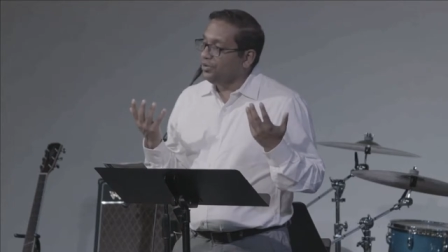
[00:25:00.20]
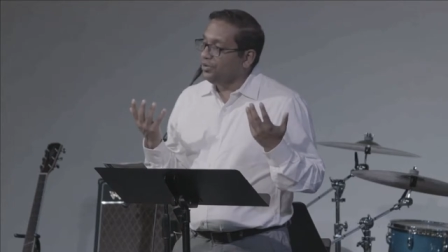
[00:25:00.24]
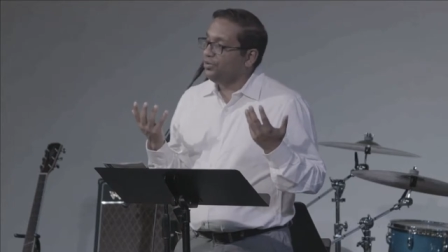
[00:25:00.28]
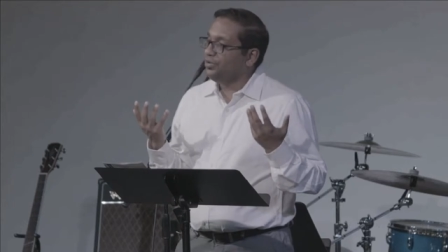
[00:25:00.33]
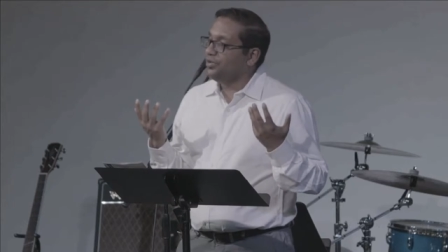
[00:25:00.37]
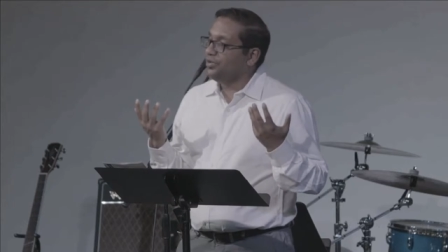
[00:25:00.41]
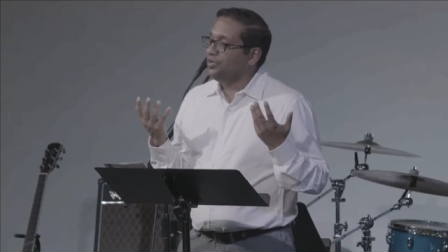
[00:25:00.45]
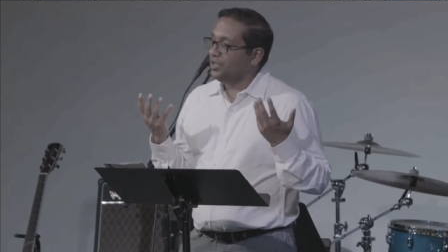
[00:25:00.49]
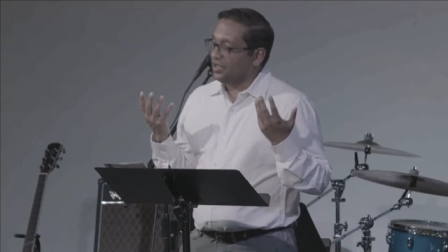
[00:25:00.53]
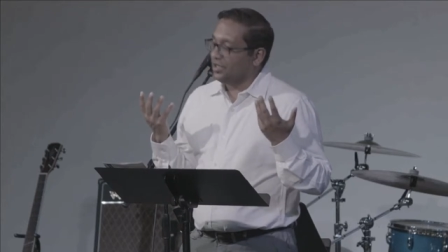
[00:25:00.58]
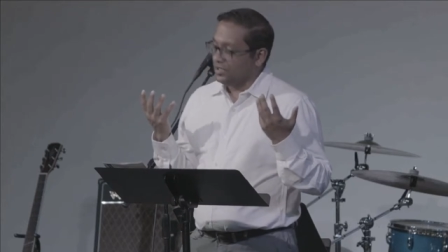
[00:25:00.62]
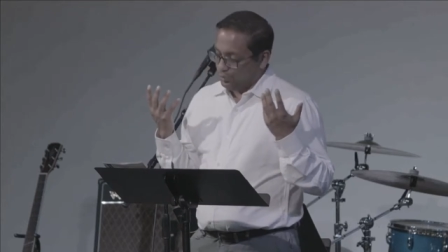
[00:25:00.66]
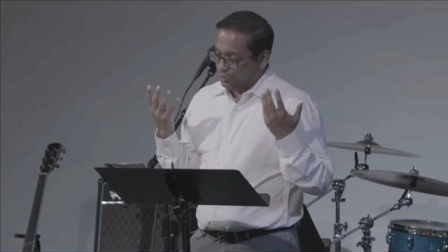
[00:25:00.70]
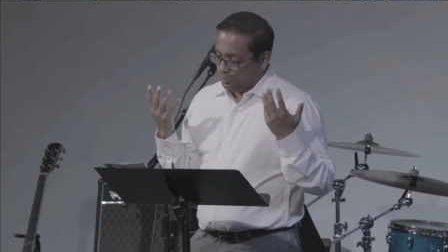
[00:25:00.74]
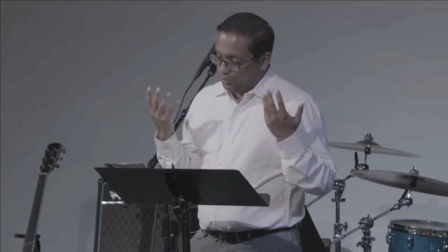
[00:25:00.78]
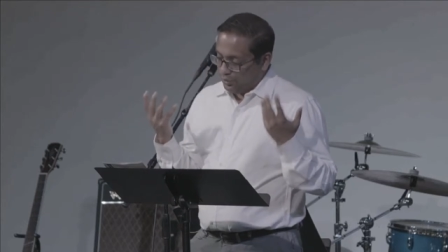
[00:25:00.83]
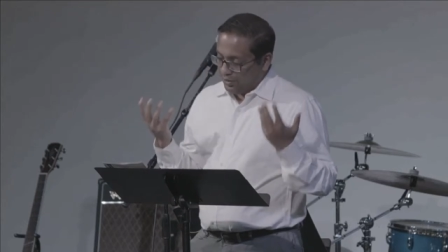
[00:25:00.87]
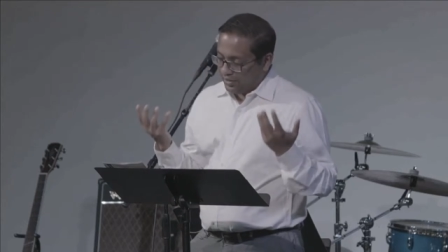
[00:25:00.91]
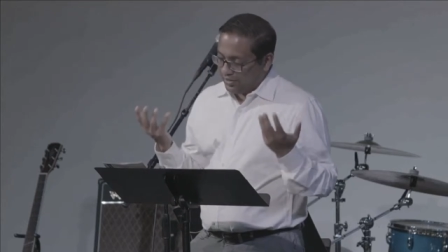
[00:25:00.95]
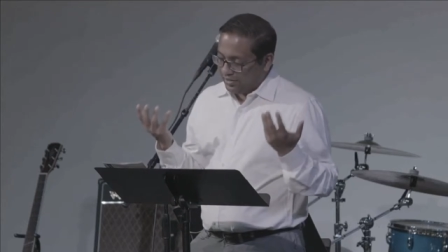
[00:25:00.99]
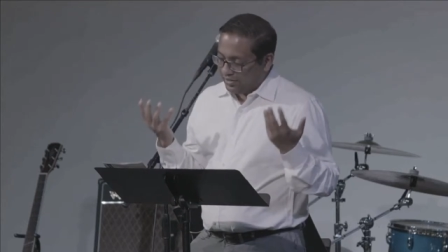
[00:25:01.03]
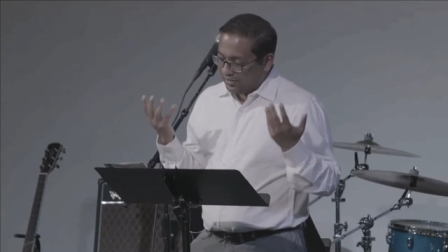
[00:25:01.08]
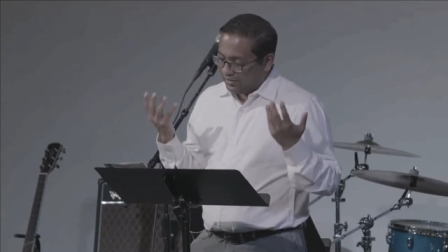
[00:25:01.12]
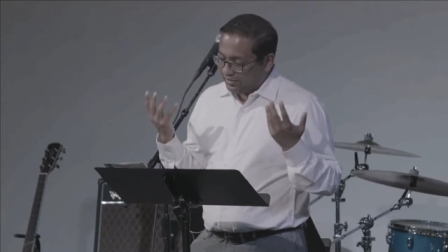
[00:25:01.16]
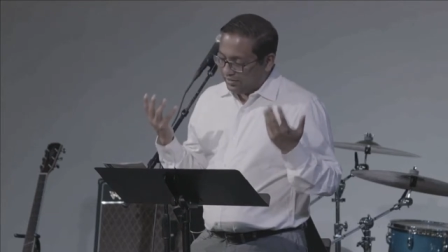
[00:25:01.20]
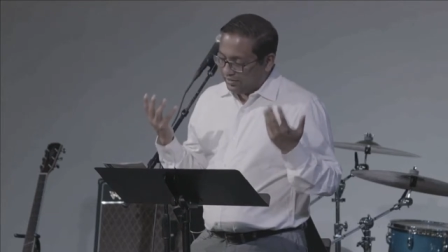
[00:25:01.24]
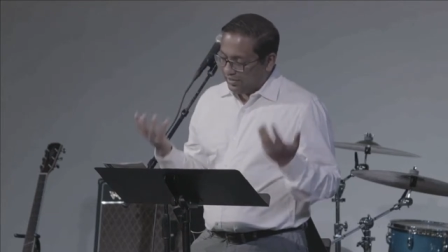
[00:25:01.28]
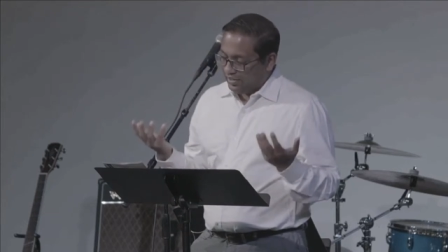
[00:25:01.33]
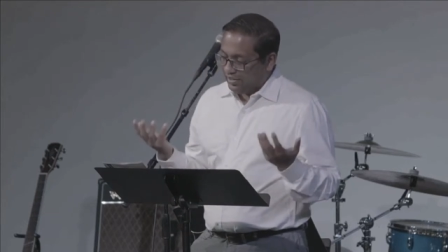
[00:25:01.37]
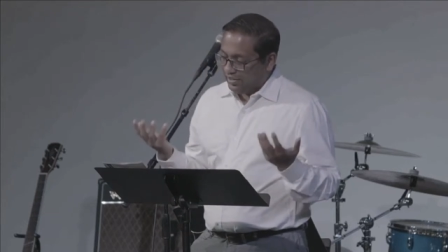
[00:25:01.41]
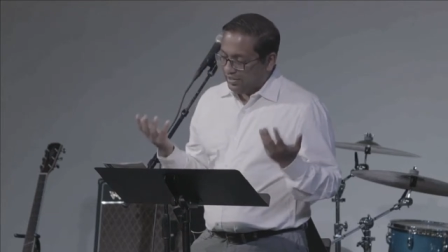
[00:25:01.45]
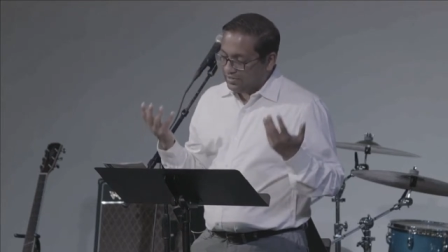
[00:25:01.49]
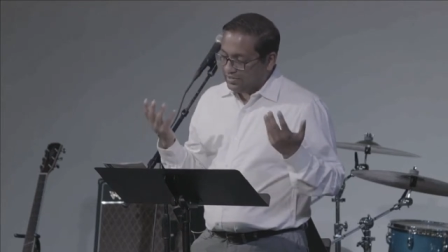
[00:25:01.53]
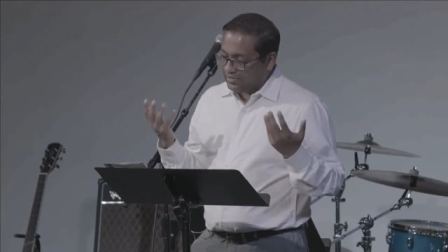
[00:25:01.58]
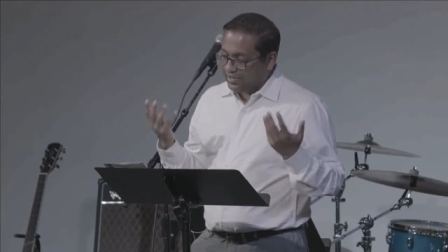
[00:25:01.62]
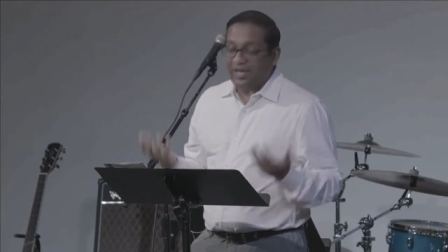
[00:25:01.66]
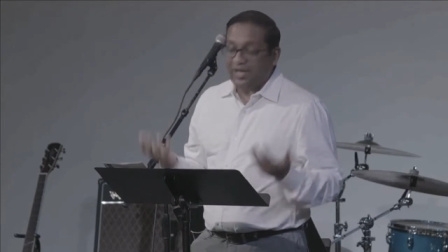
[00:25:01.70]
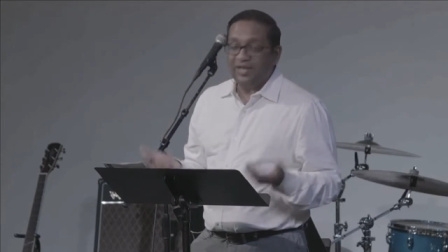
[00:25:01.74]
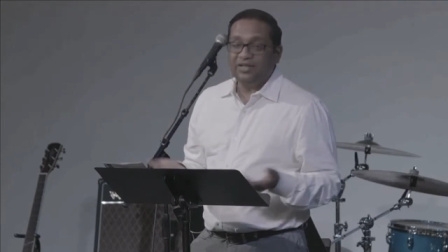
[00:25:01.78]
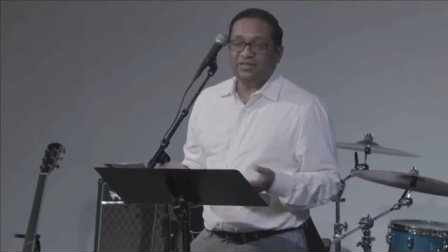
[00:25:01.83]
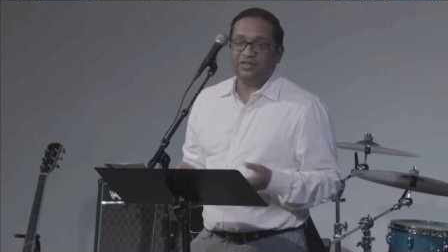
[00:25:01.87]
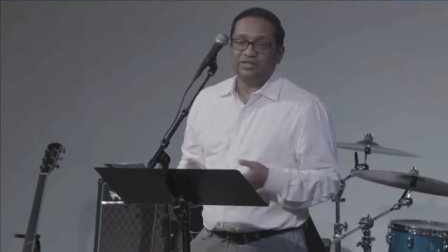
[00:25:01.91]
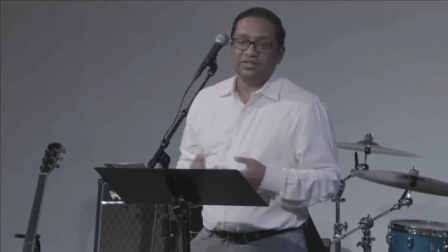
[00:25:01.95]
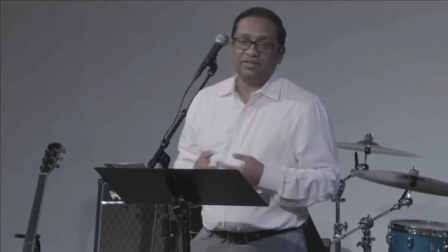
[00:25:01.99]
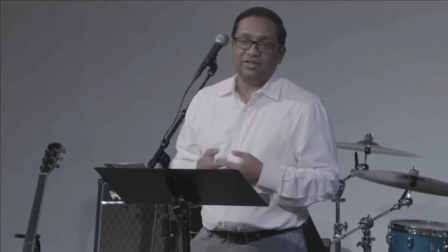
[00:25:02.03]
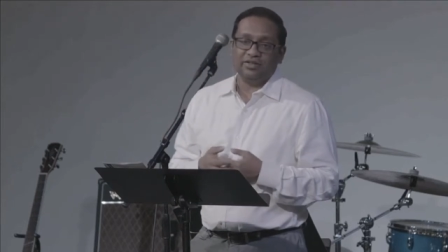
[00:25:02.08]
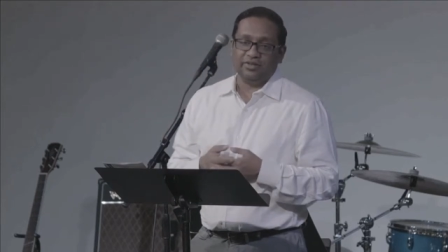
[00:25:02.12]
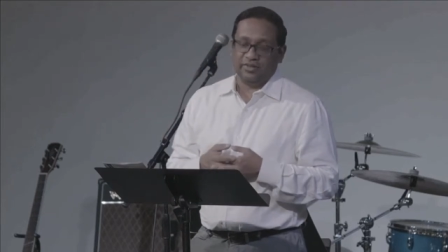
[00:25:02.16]
who does wicked things
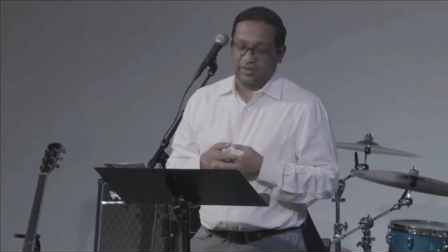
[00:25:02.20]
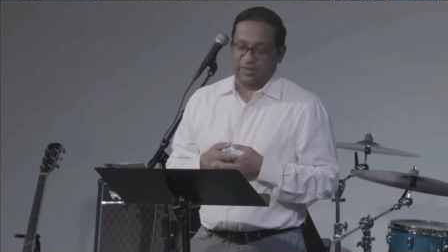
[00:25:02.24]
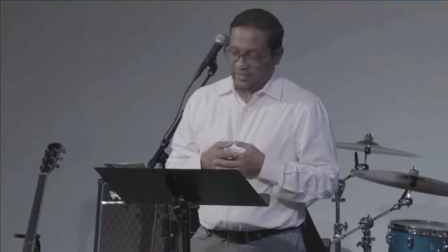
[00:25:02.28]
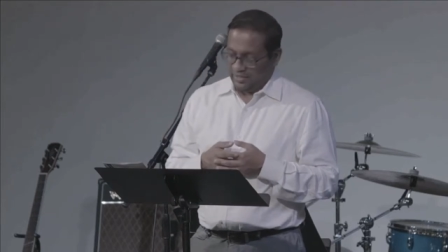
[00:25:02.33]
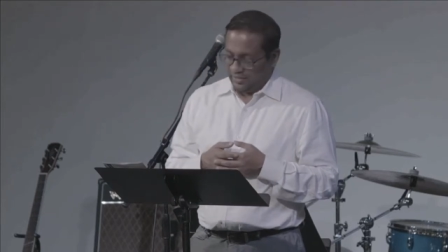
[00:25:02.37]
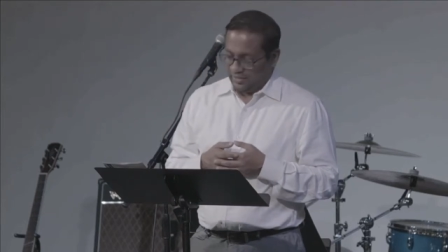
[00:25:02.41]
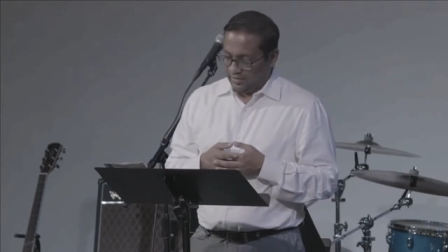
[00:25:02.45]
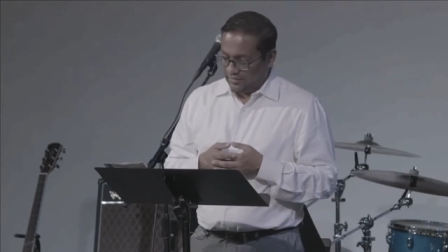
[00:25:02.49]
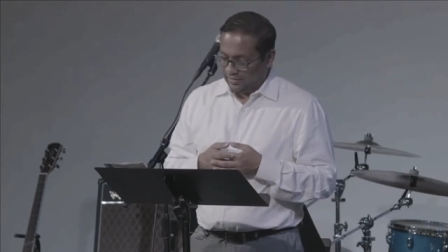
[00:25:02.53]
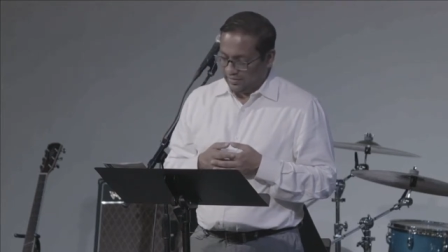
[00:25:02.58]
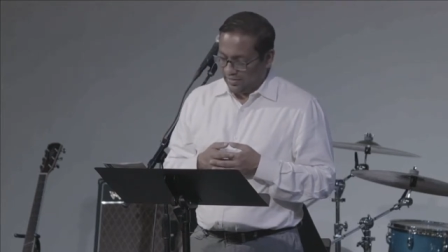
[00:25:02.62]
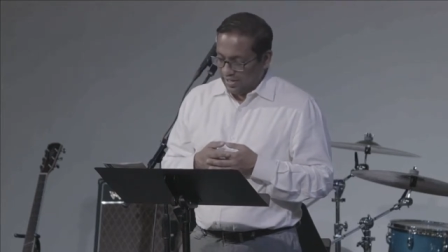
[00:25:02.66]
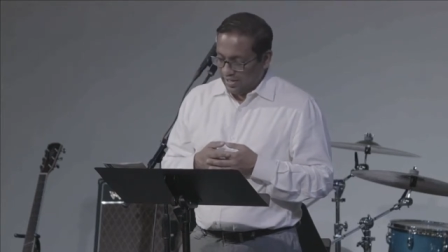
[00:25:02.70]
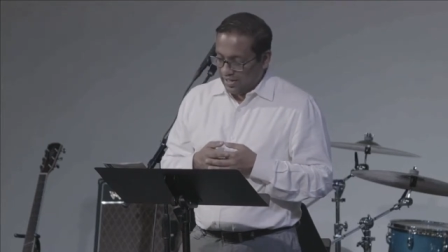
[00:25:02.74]
hates the light